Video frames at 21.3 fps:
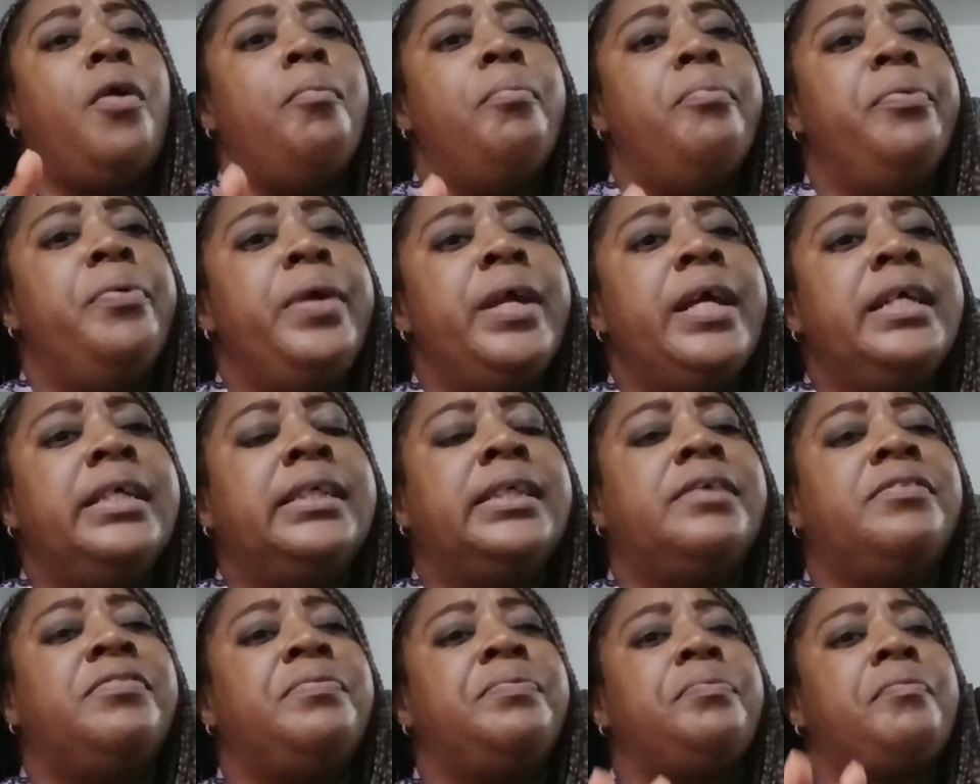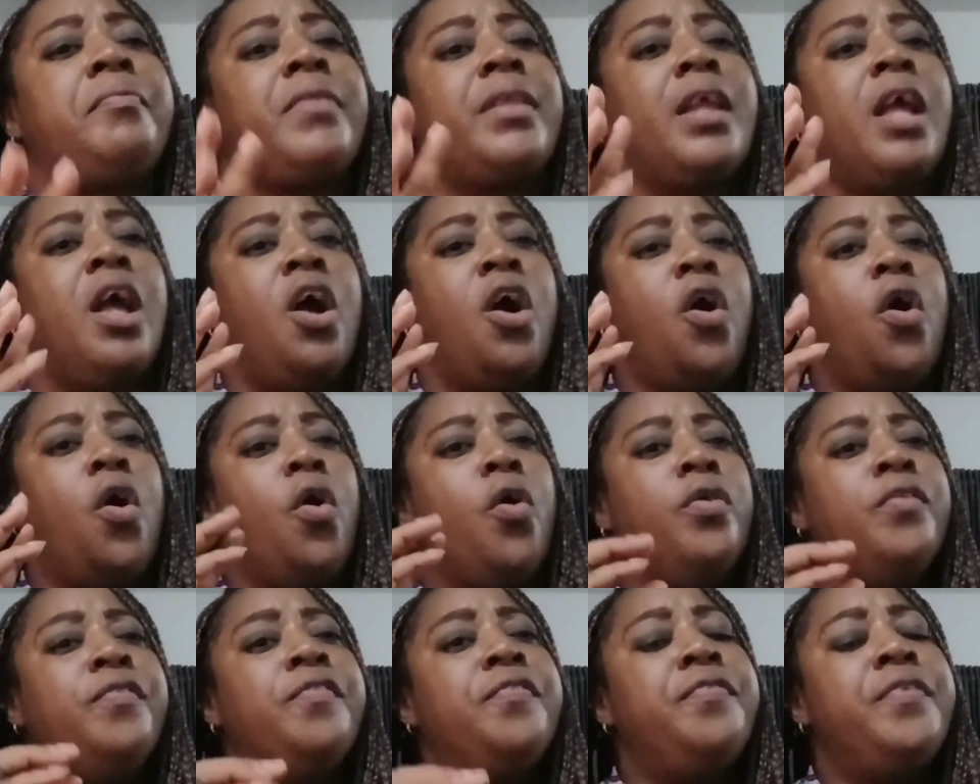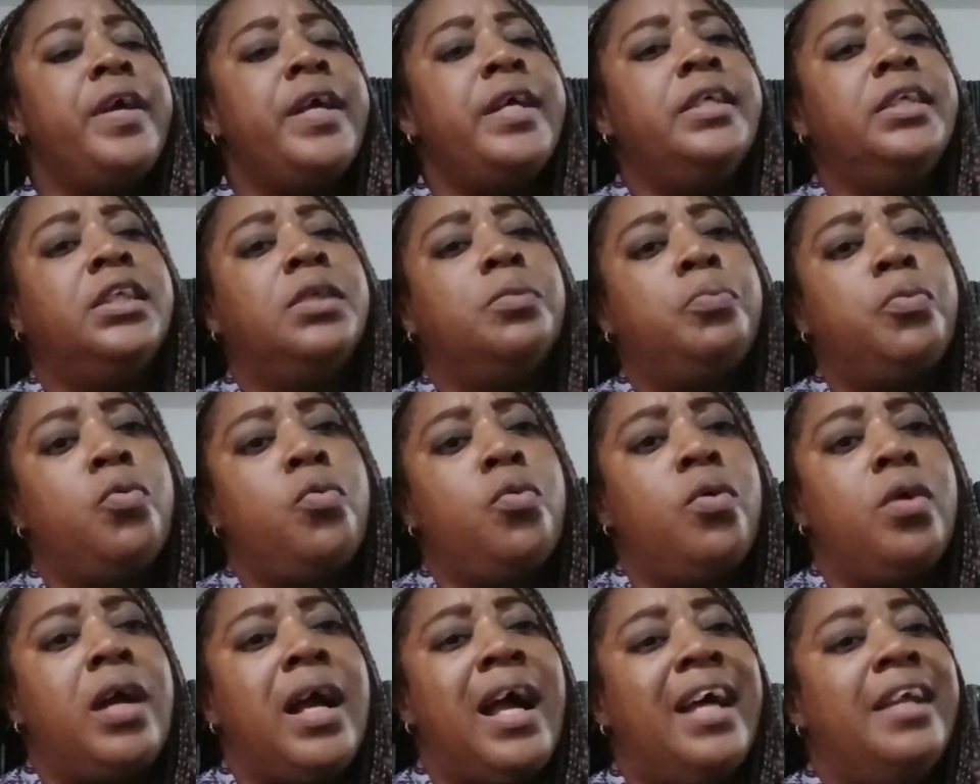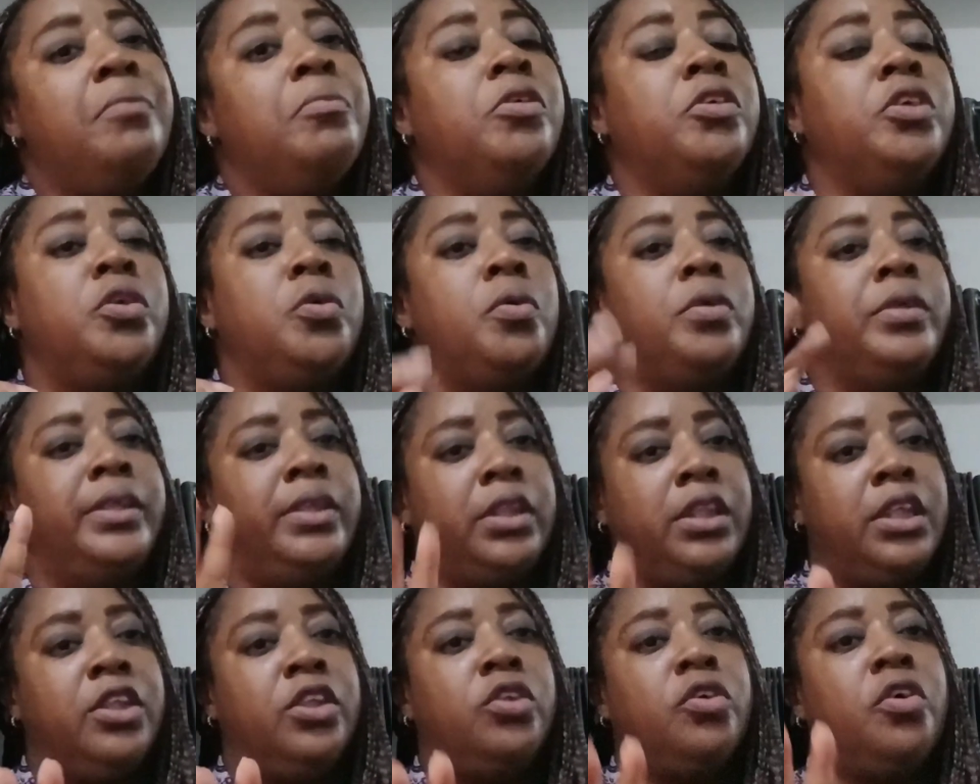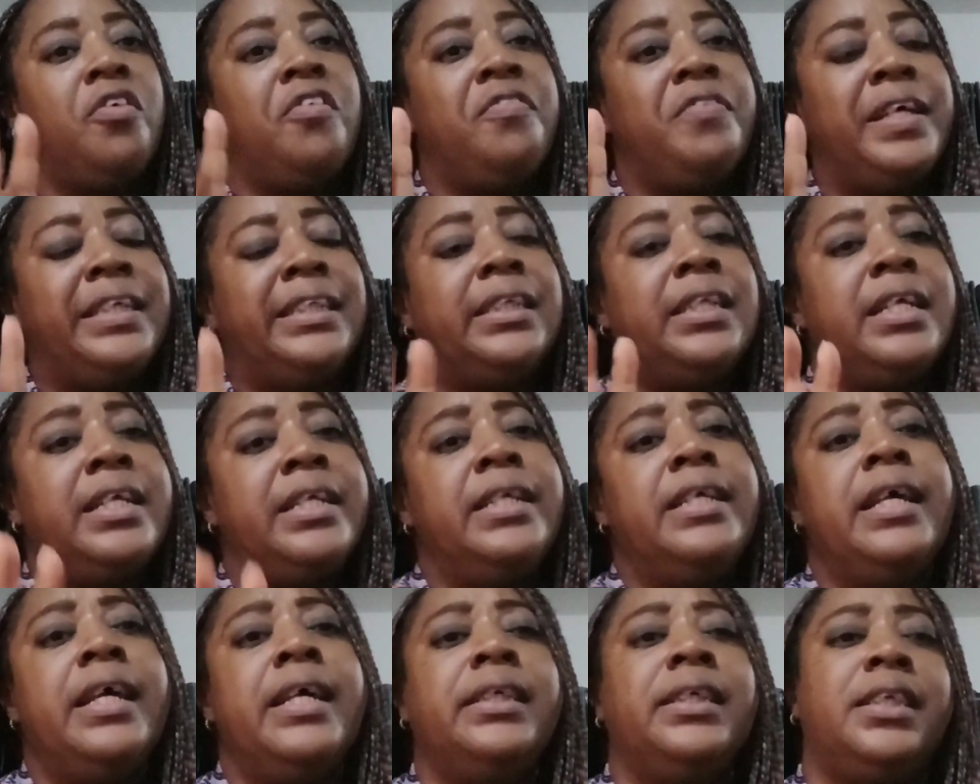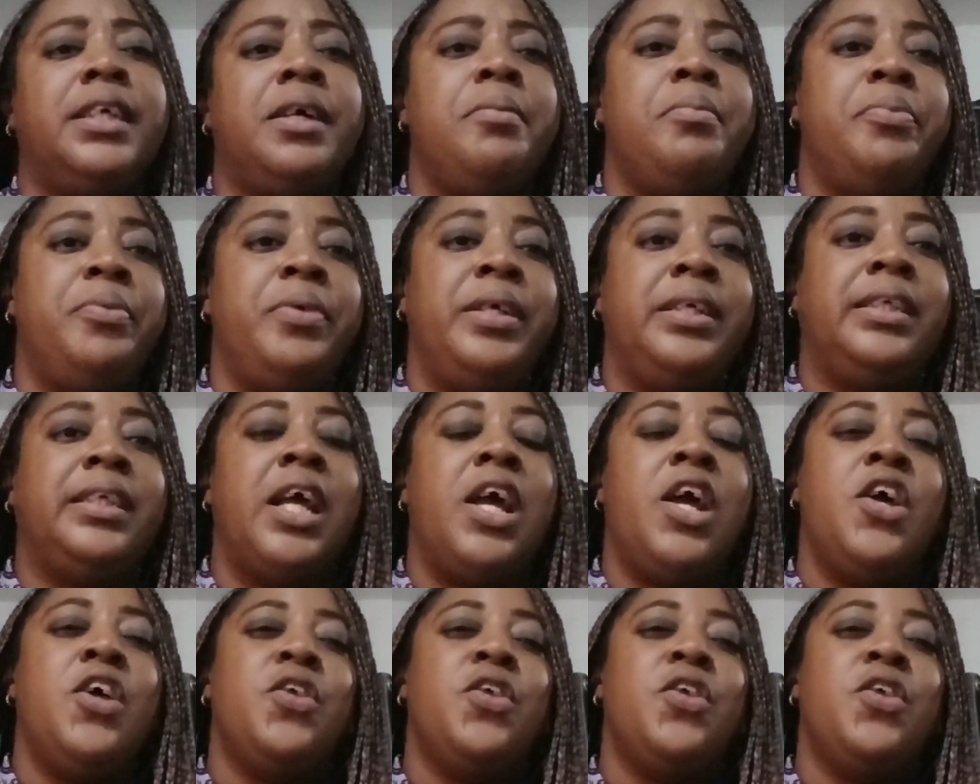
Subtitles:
Briggs, on Facebook, and I'm also on TikTok, First Lady Esther Briggs.